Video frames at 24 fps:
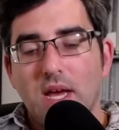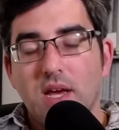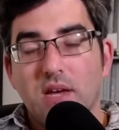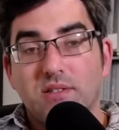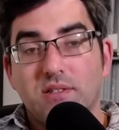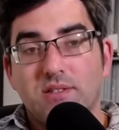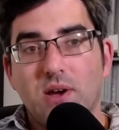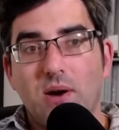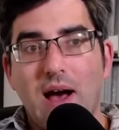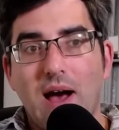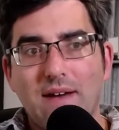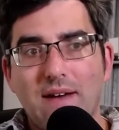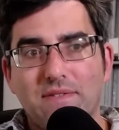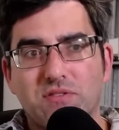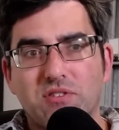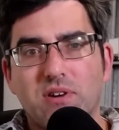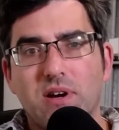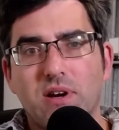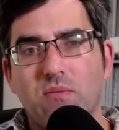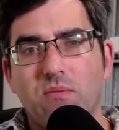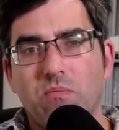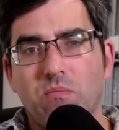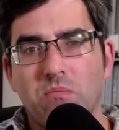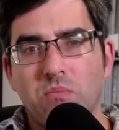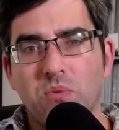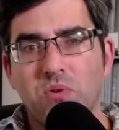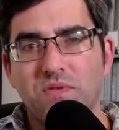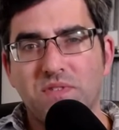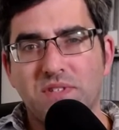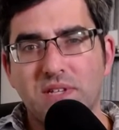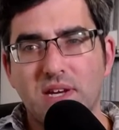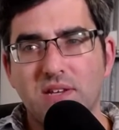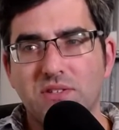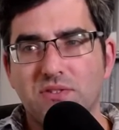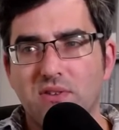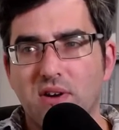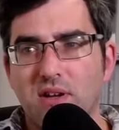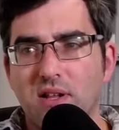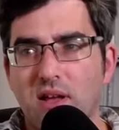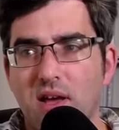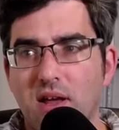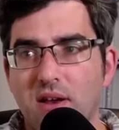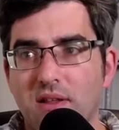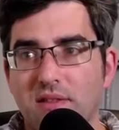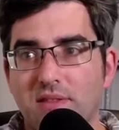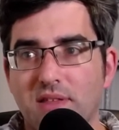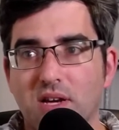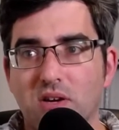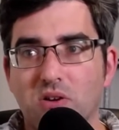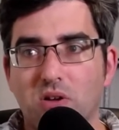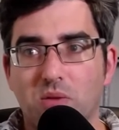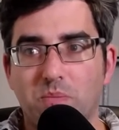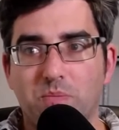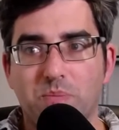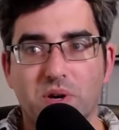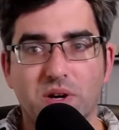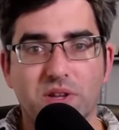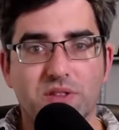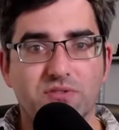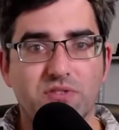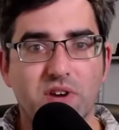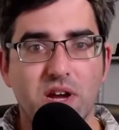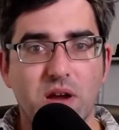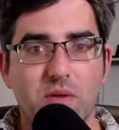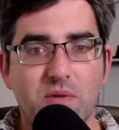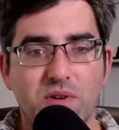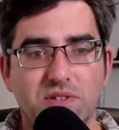So after I moved to Israel on a thing called Birthright,